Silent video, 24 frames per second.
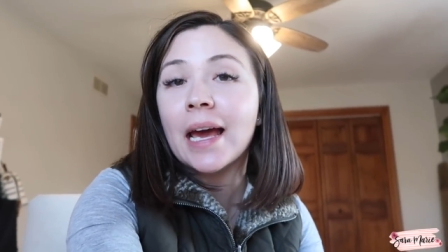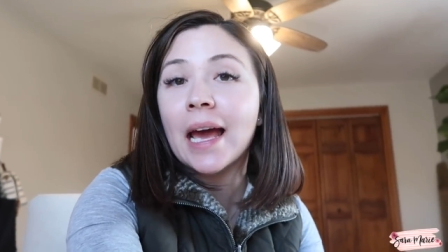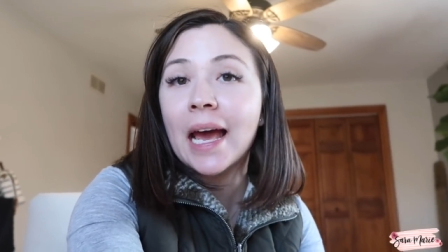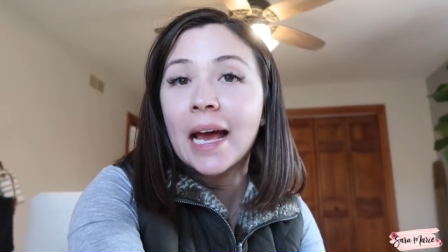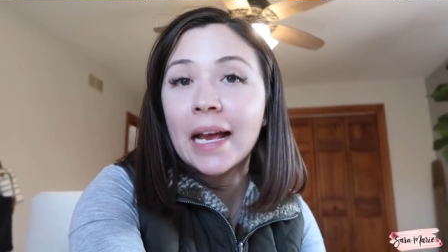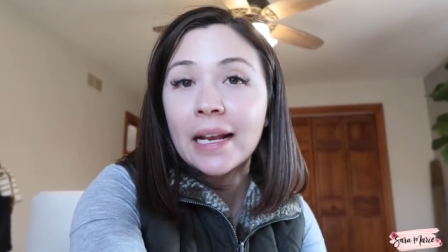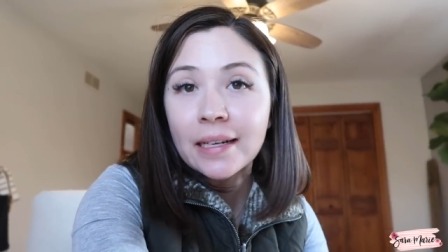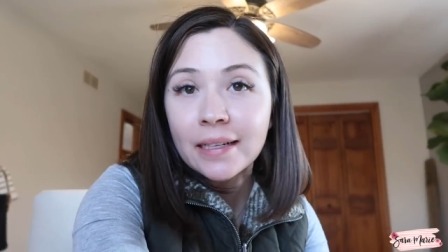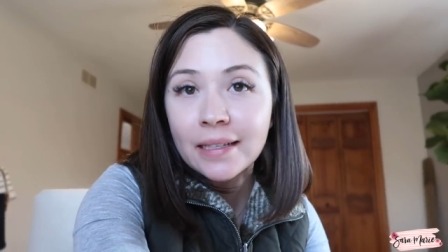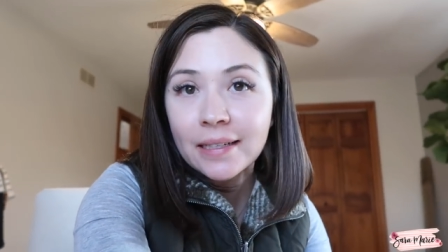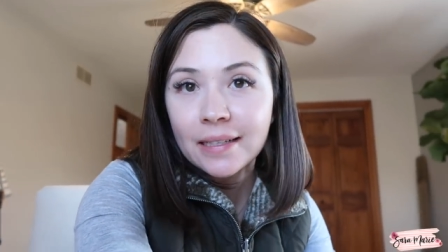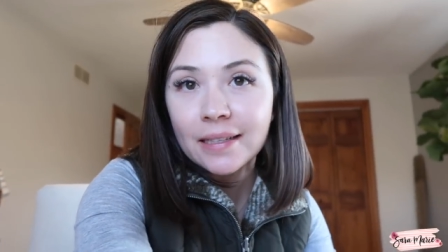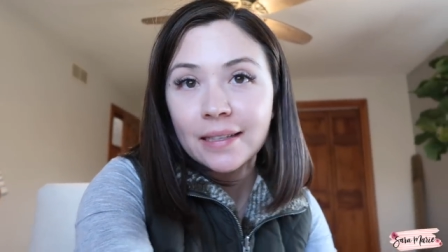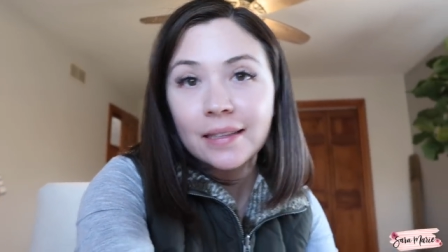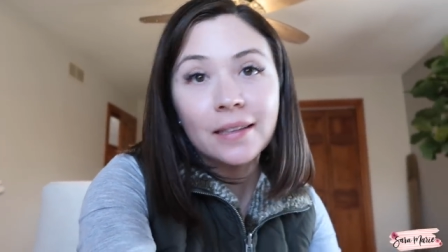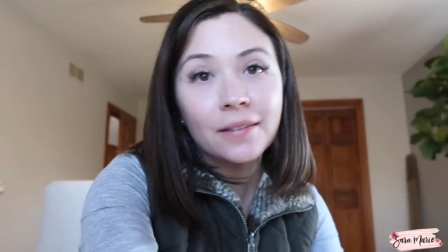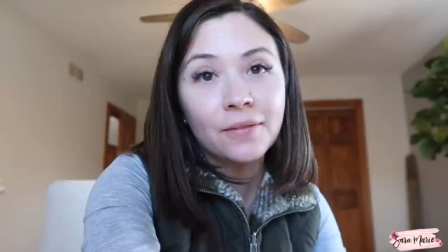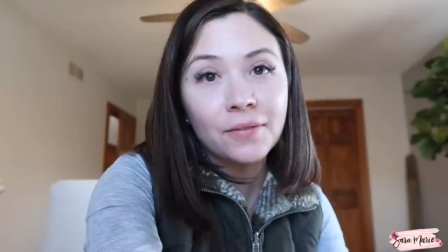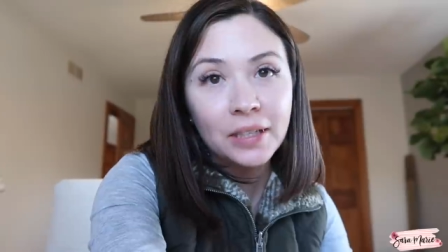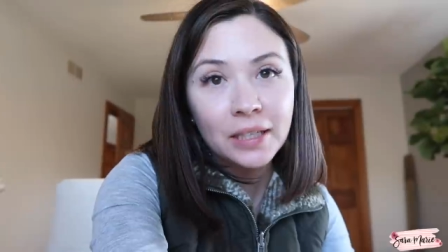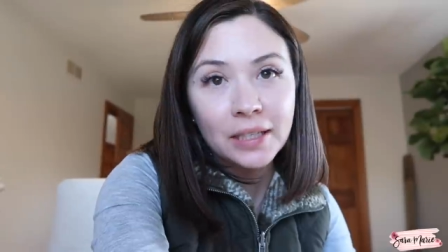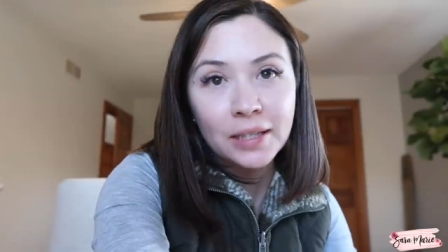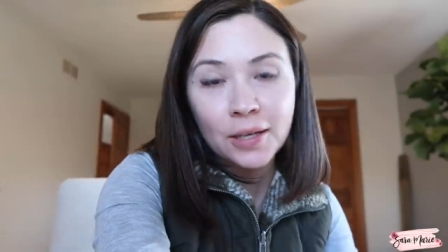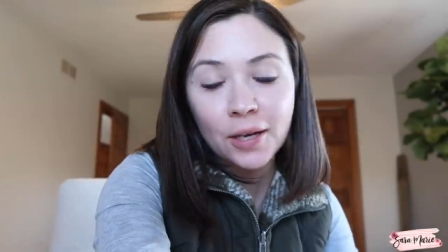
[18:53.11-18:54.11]
end the
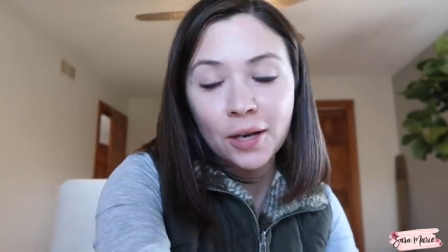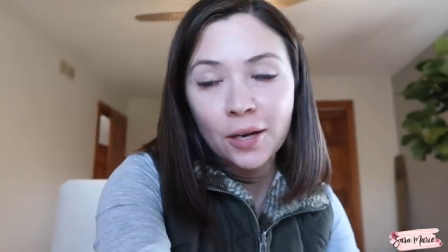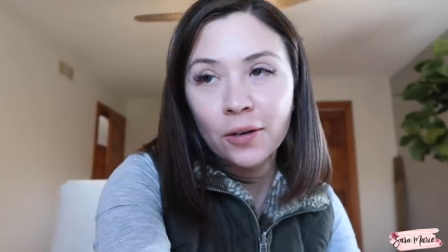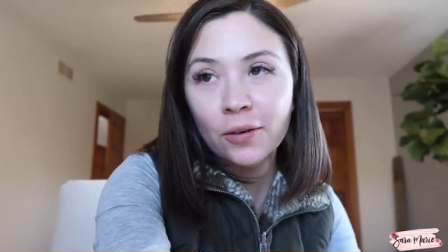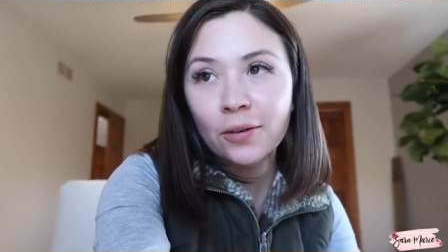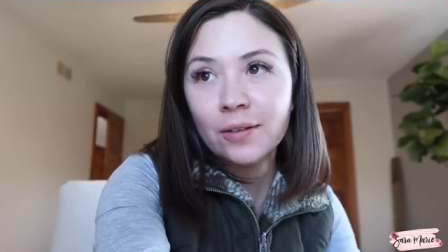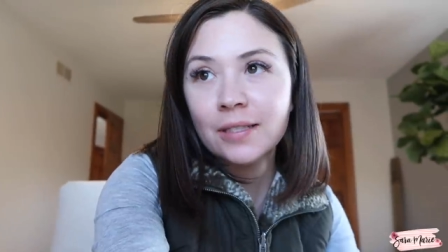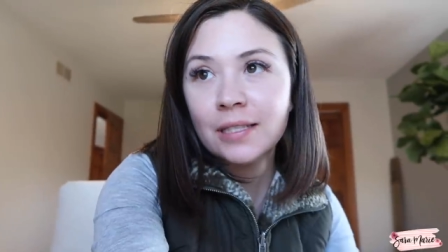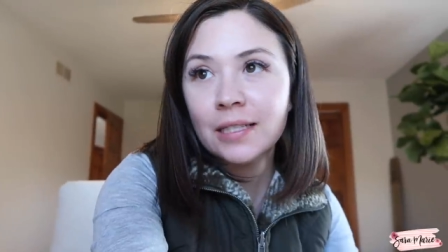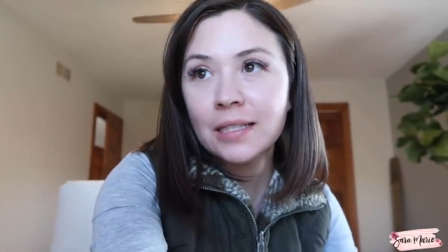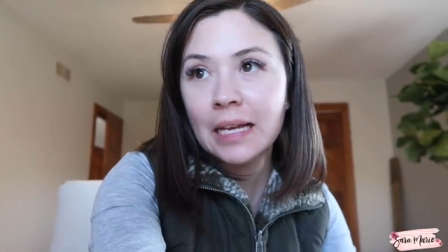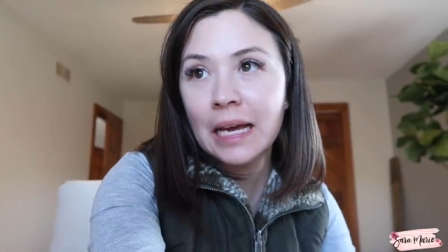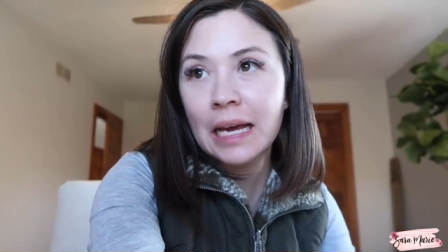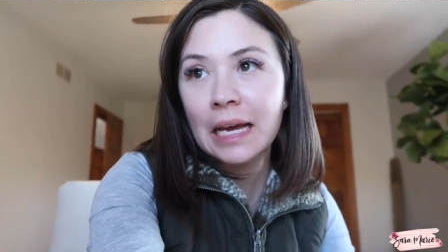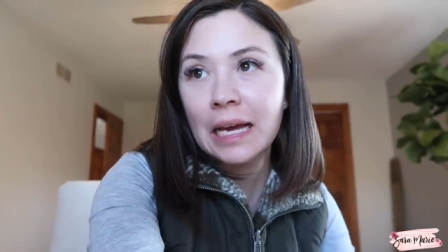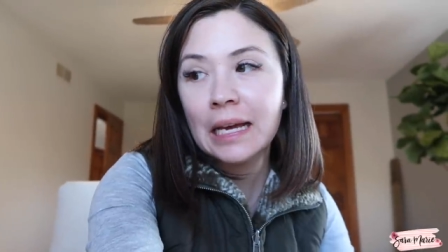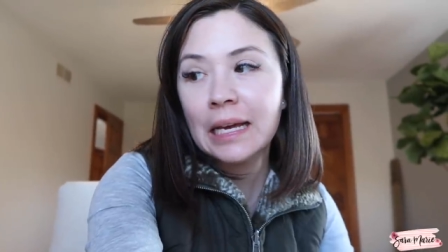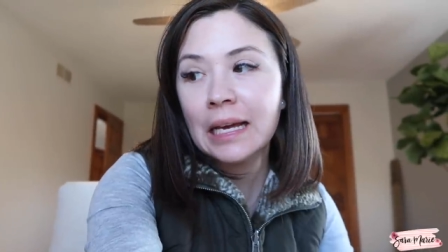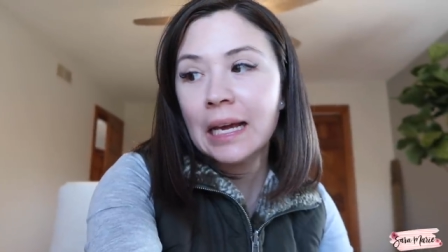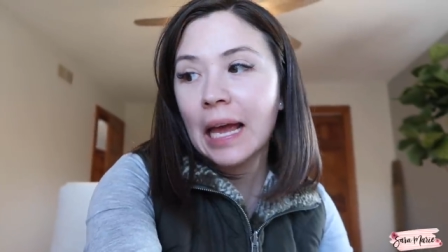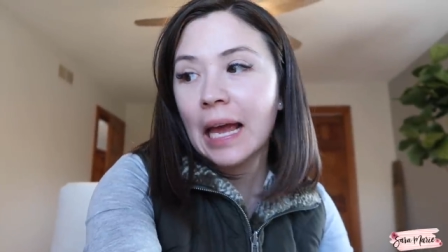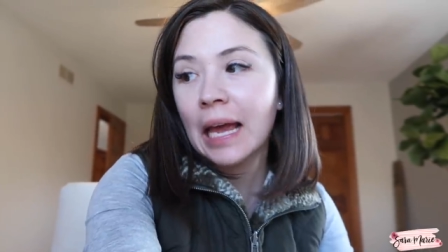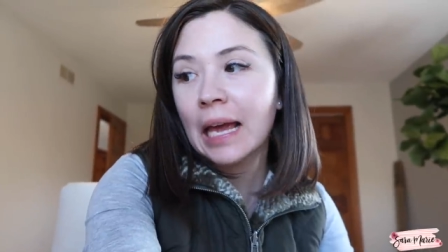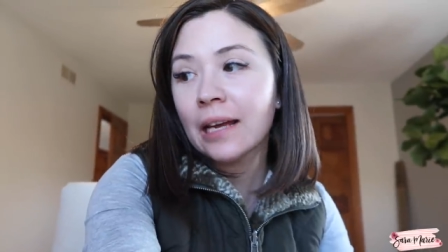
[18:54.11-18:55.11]
video
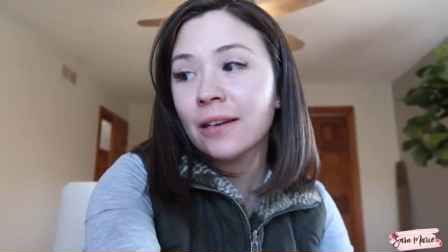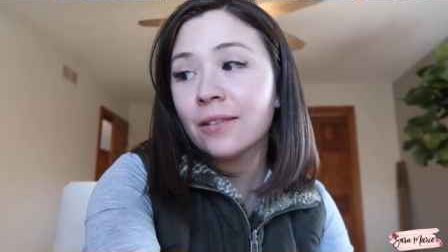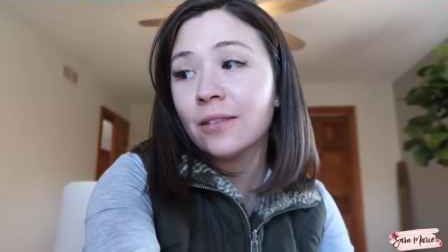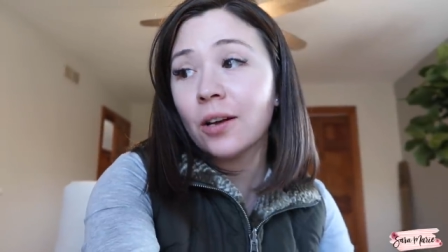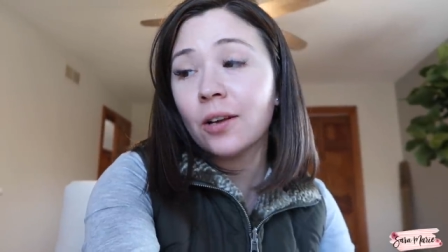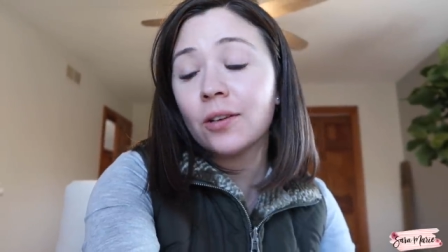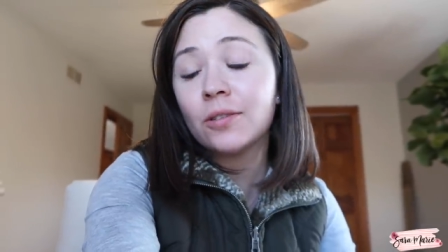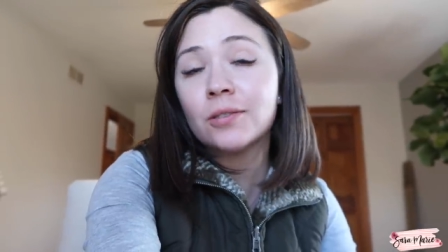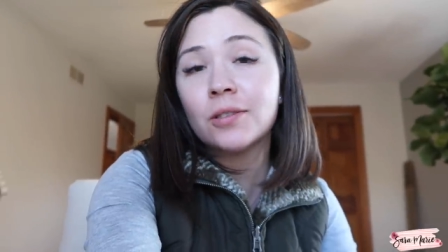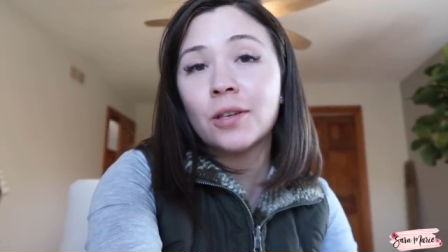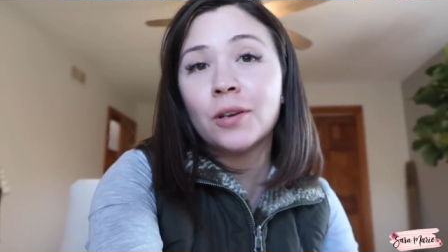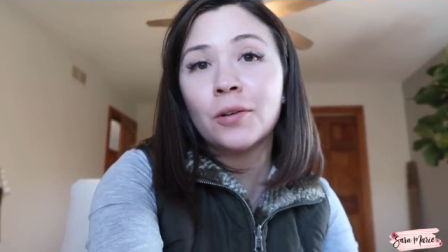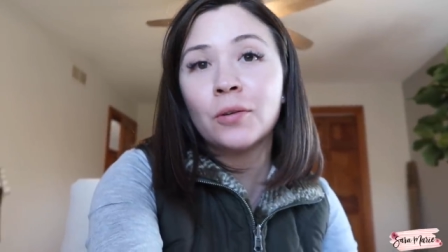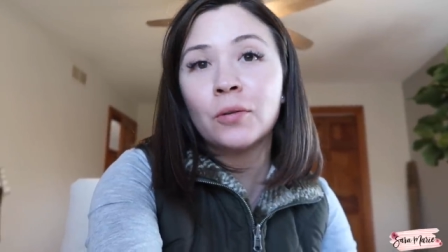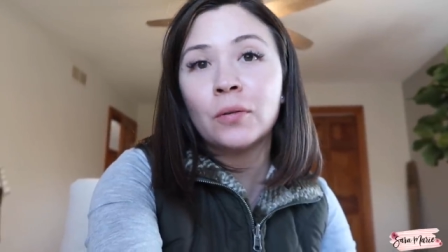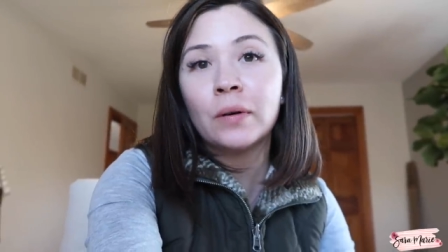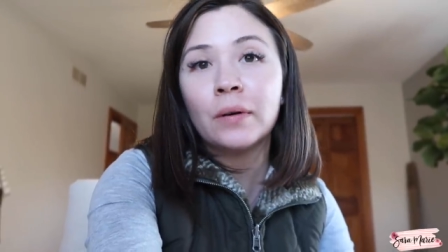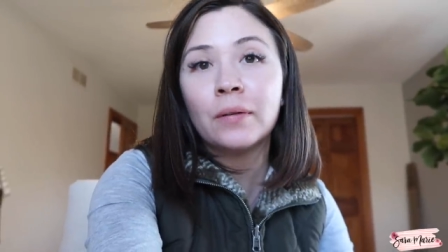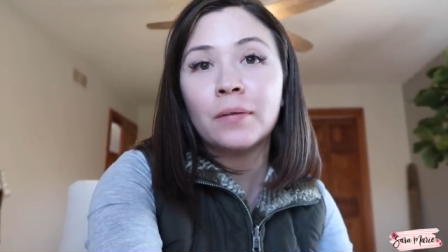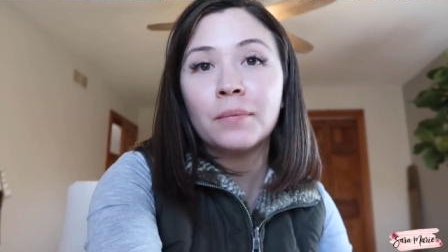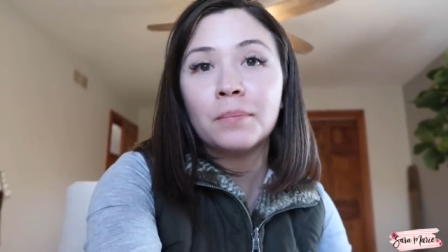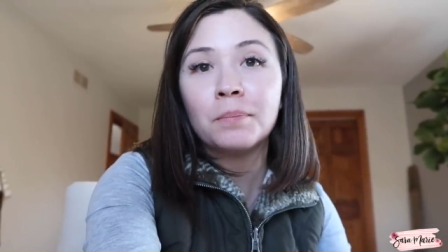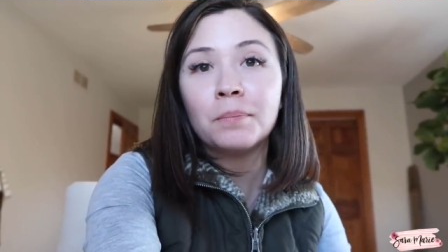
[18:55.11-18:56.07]
today and also